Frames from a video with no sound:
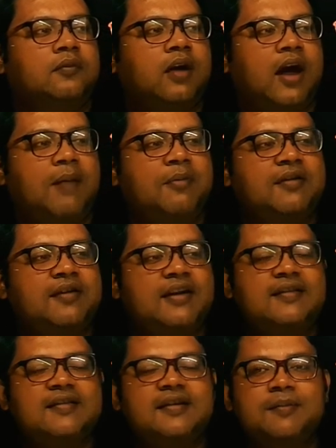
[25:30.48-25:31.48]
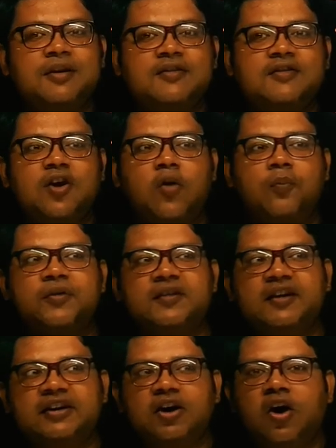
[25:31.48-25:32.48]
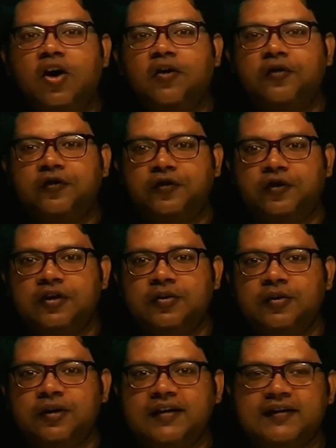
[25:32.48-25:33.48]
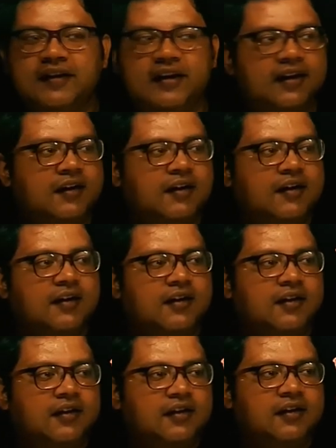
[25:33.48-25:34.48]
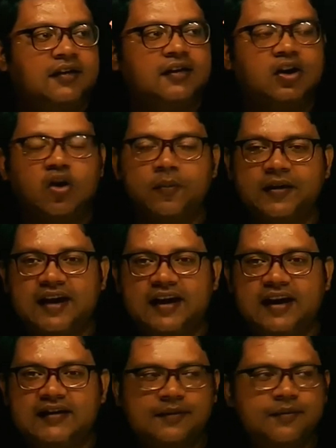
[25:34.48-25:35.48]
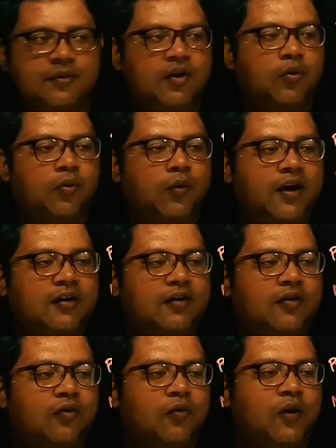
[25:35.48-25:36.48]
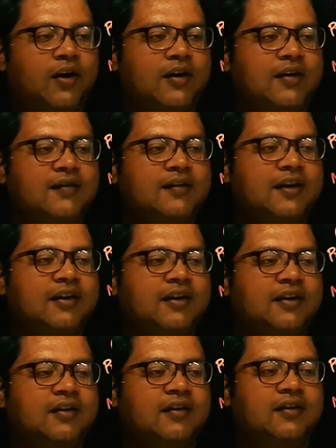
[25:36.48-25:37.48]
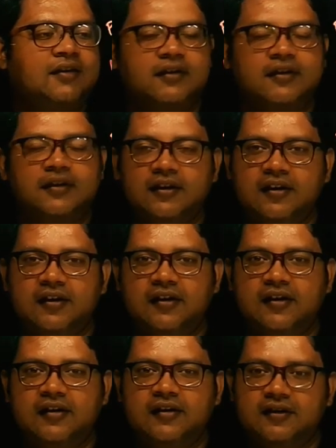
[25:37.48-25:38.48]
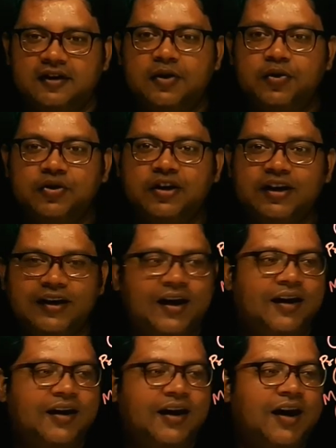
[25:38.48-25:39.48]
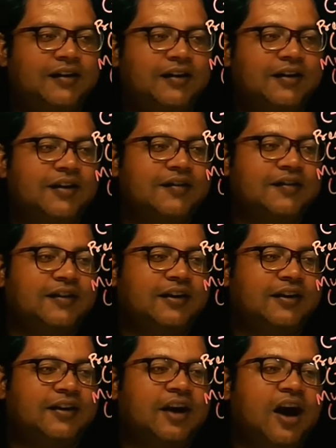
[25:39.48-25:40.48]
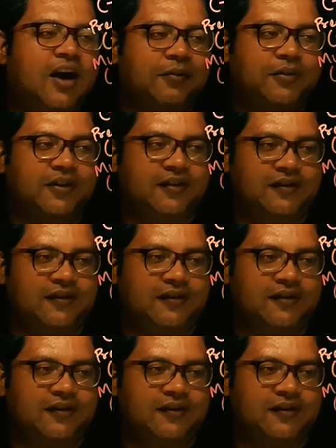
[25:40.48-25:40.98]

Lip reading: Amensalism is the opposite of, you can say, the commensalism, where one is getting neutral and other is getting harmed.